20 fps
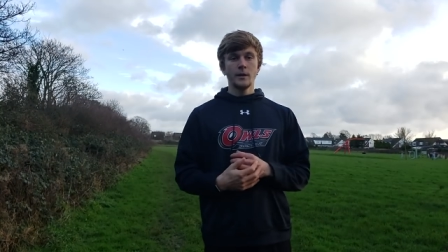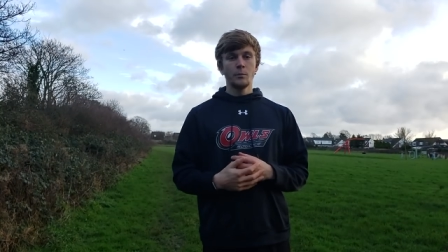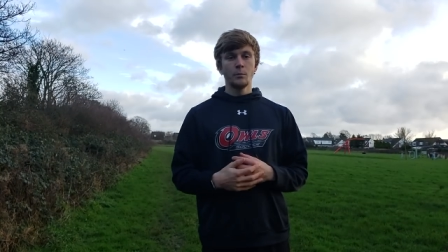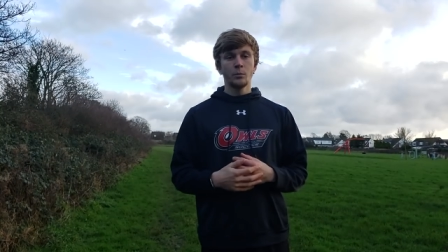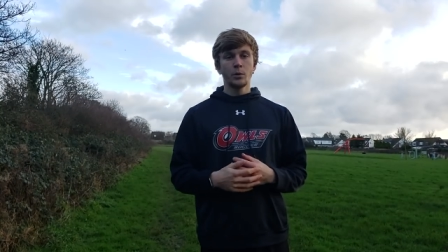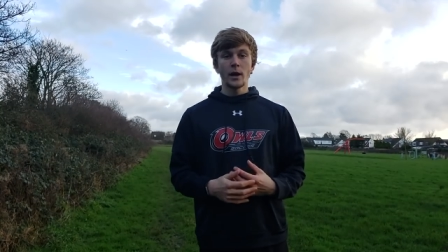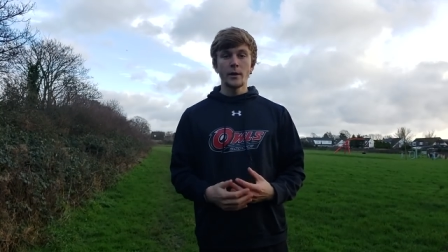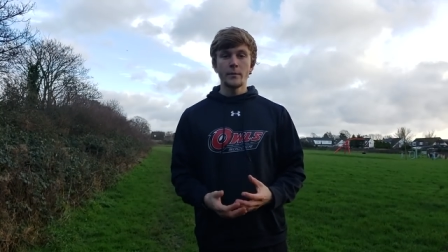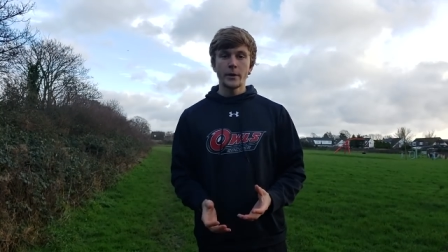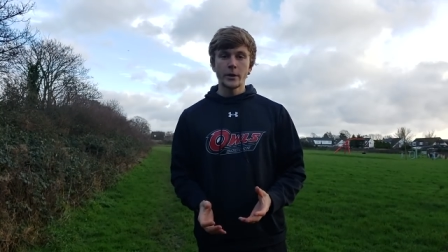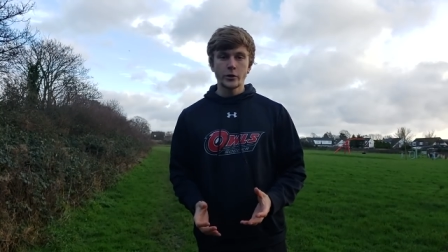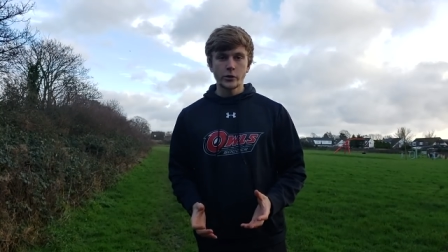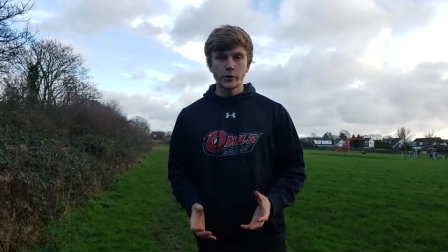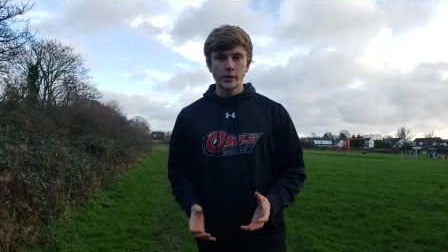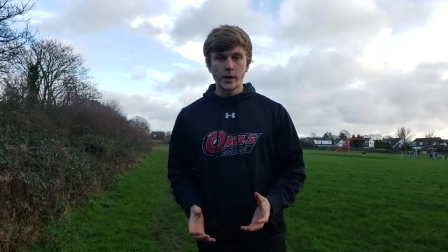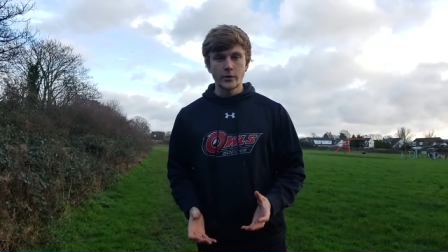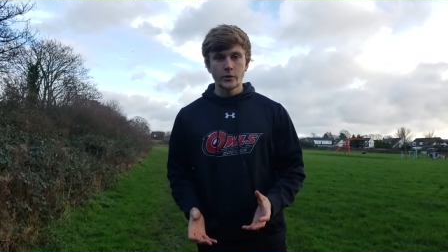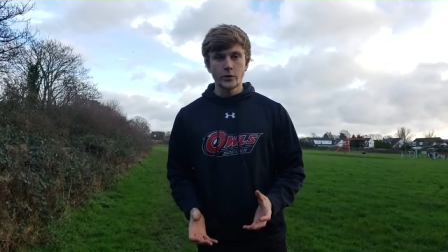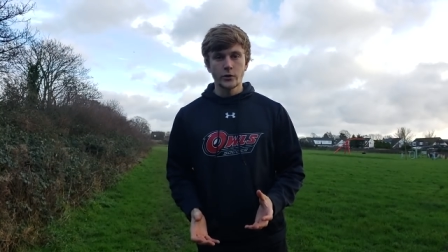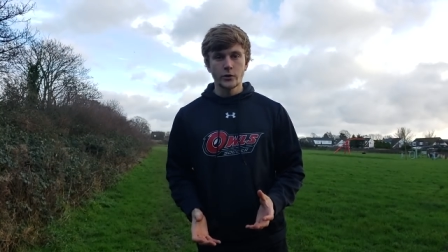Plyometric
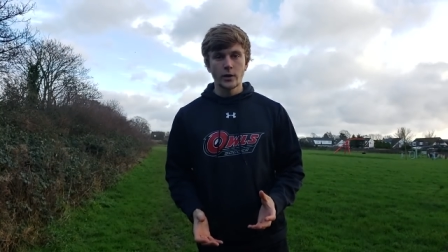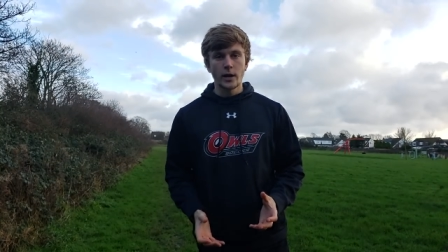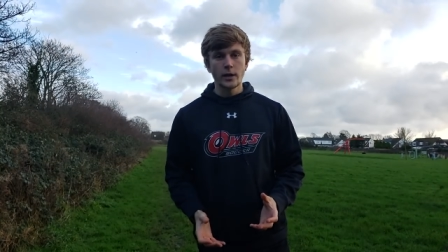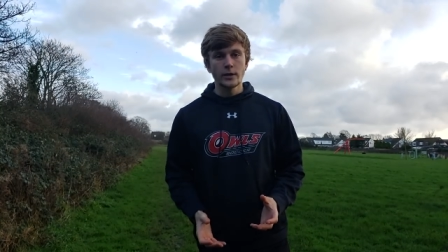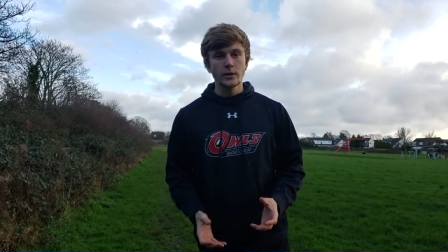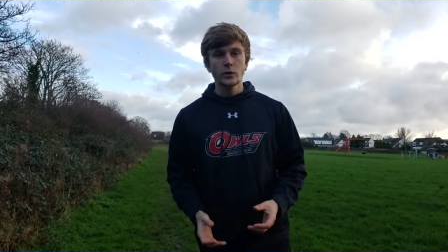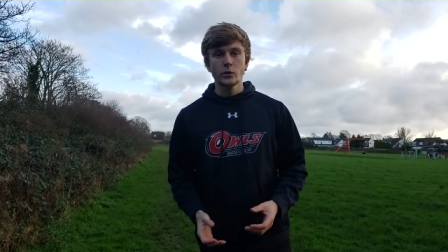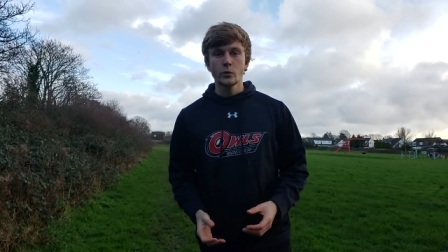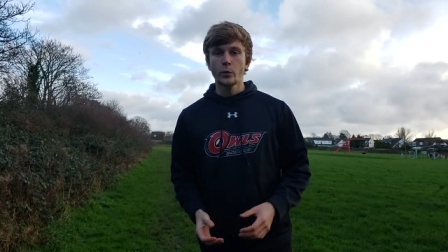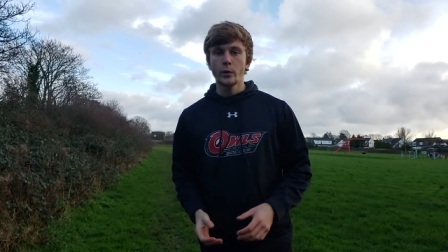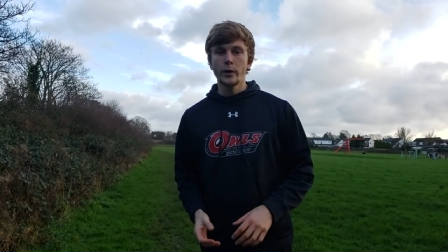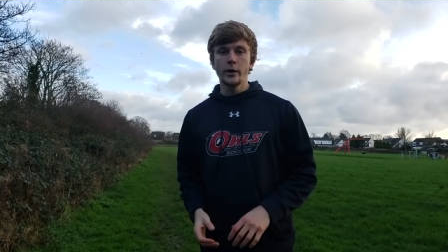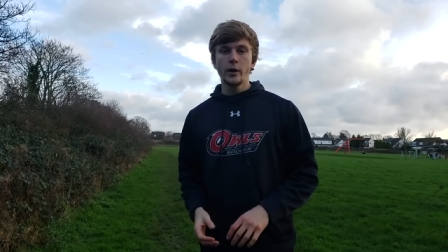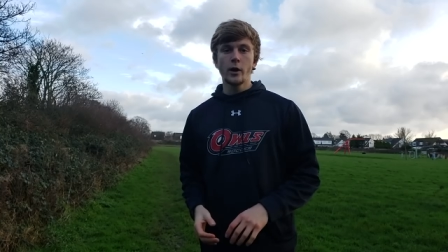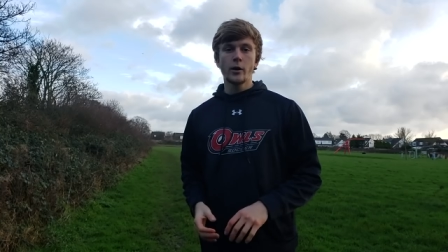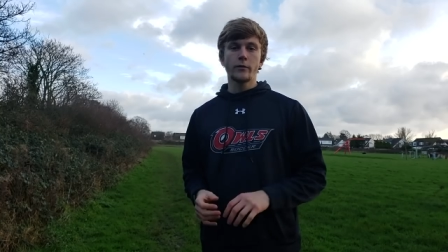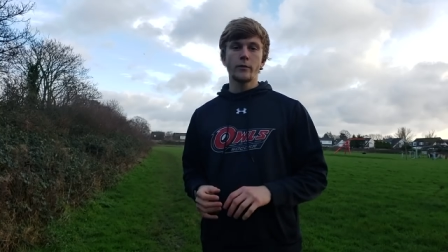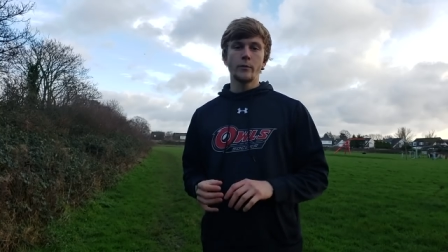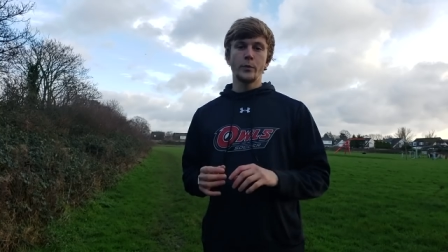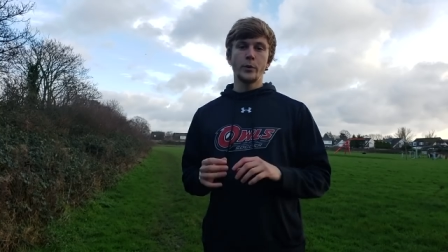exercises where you
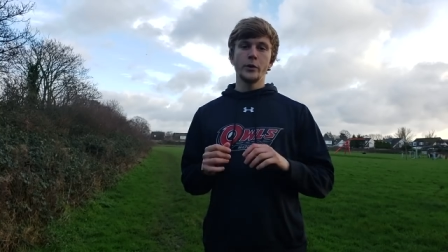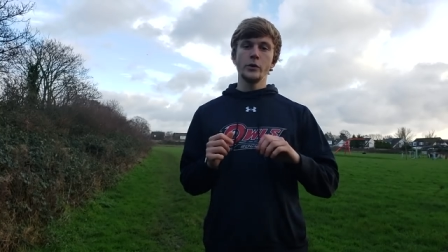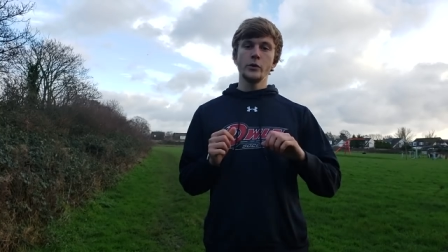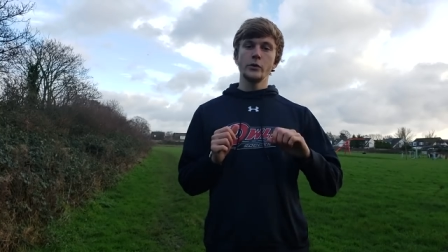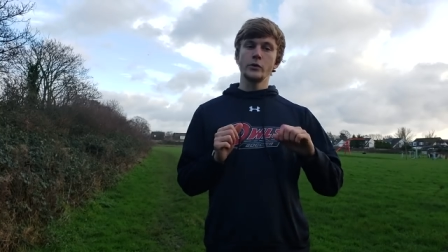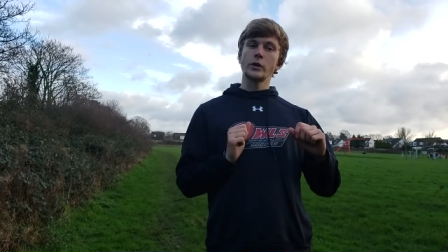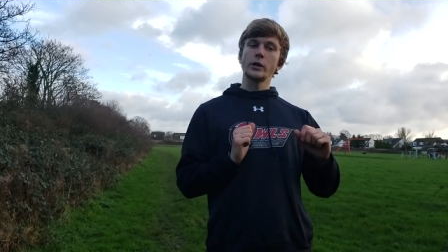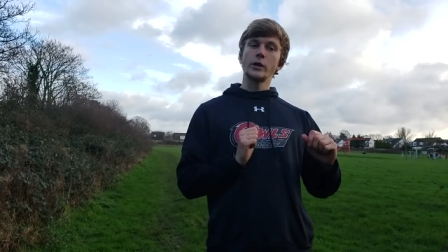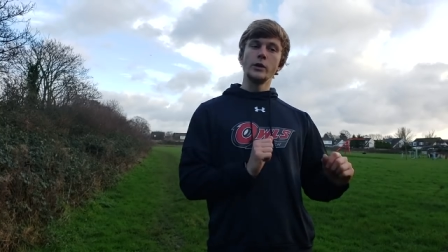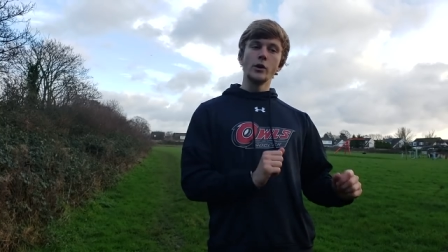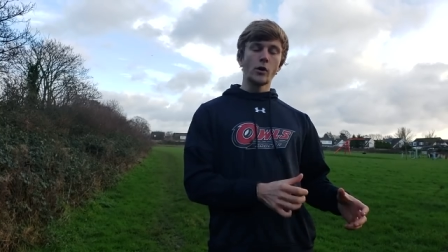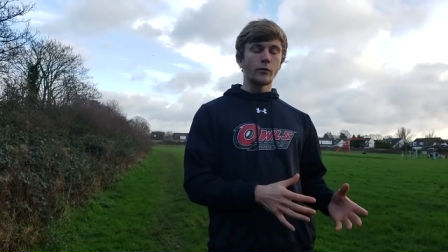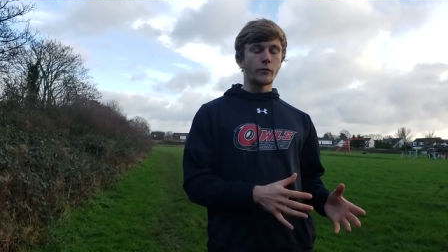go from producing no